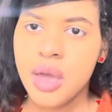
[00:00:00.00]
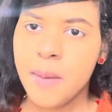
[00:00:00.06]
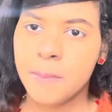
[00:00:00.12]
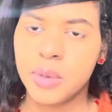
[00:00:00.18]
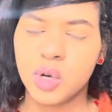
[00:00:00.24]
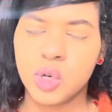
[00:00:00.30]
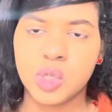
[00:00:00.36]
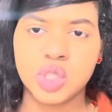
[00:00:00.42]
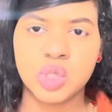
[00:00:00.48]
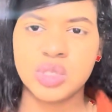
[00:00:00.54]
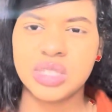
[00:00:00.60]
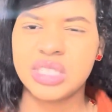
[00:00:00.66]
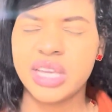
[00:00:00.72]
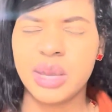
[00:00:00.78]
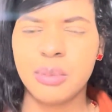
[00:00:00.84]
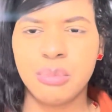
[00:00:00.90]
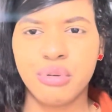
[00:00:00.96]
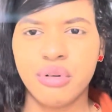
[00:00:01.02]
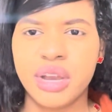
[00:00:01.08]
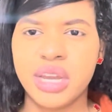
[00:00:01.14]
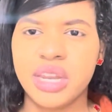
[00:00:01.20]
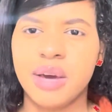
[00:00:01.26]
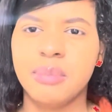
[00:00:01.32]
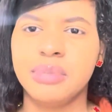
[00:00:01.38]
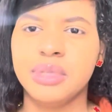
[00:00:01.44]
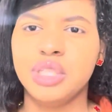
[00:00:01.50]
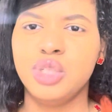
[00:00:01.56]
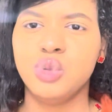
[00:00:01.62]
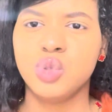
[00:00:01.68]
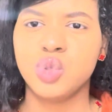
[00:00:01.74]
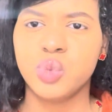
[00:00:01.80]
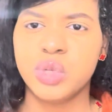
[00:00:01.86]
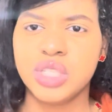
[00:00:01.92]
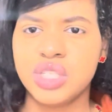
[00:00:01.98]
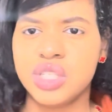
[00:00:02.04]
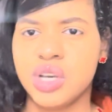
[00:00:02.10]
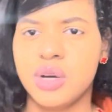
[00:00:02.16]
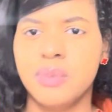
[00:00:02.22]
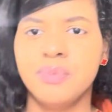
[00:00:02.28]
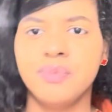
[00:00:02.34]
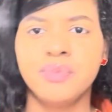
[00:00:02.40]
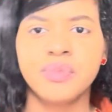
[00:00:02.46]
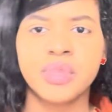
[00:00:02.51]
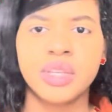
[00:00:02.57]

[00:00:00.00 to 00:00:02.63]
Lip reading: but also stay prayed up and use wisdom.